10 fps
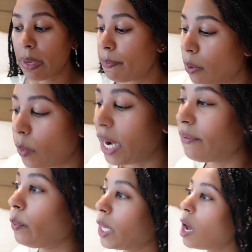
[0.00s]
people,
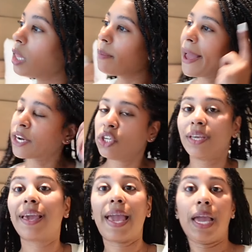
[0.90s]
whatever we call them,
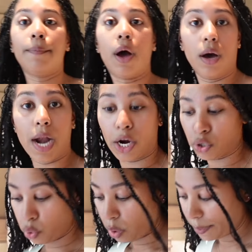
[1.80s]
actually came on our
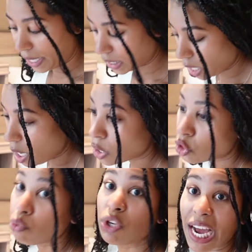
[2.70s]
tour bus
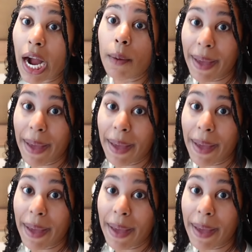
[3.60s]
to check our